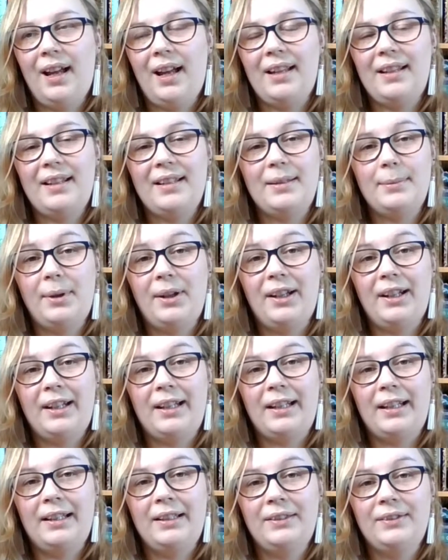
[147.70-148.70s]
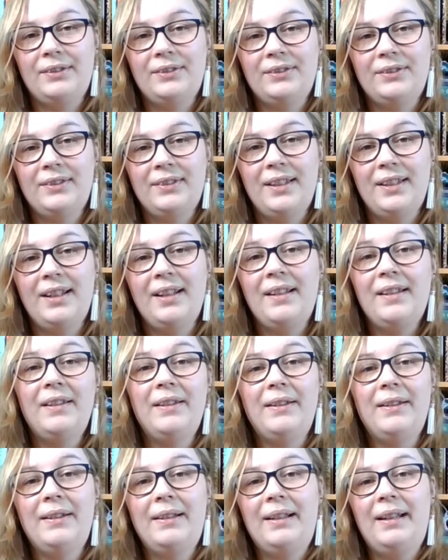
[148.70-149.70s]
And it's by
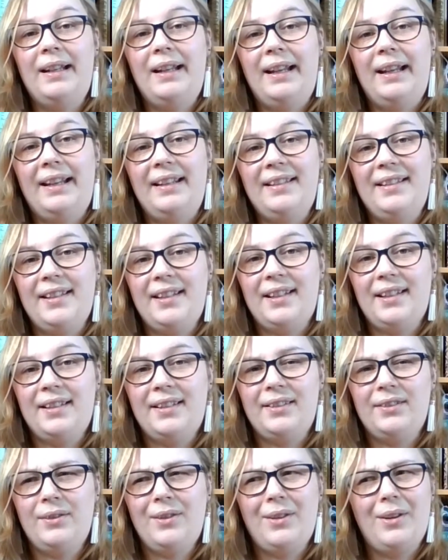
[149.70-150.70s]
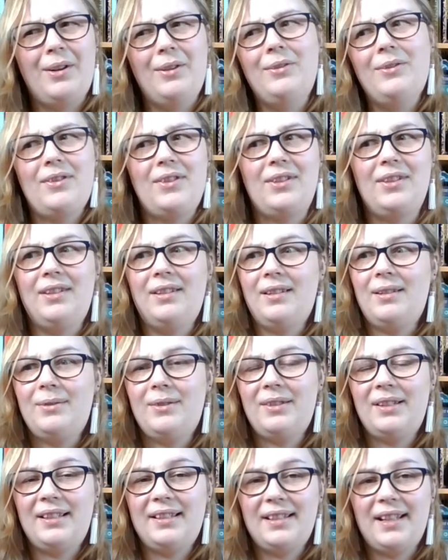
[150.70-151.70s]
India Holton, I
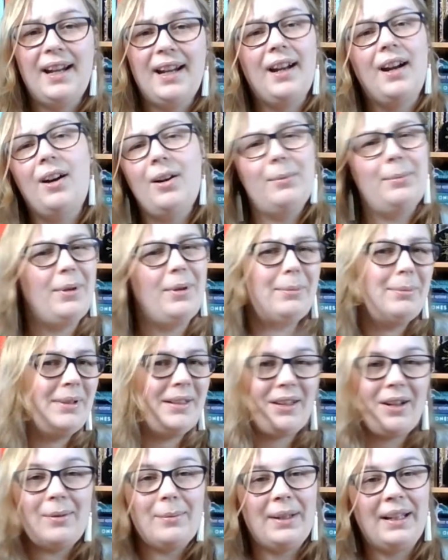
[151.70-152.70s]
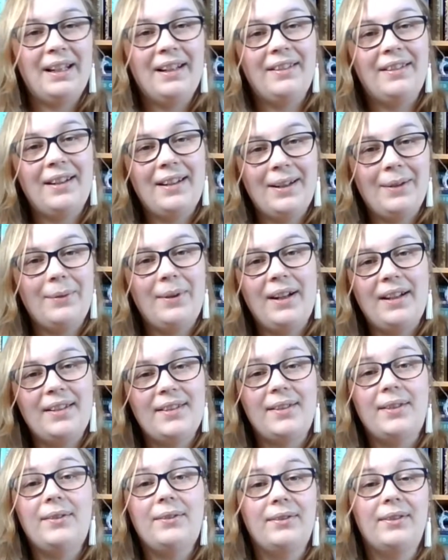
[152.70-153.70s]
want to say. I'll pop it up here anyway,
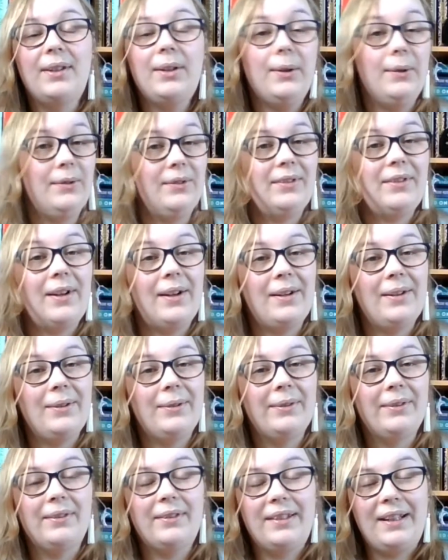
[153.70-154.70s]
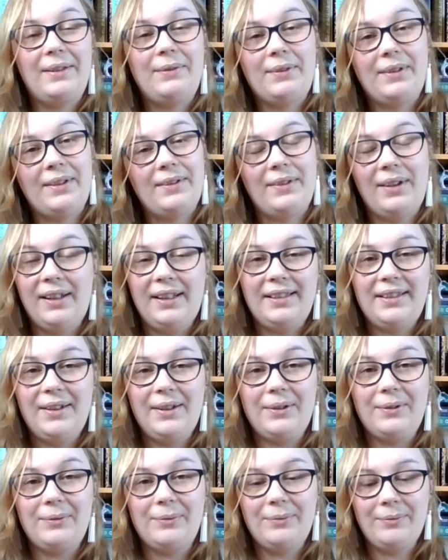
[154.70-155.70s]
so you'll know, even if I
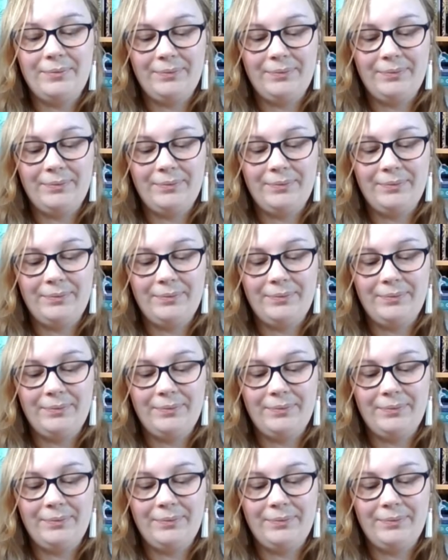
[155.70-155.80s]
don't.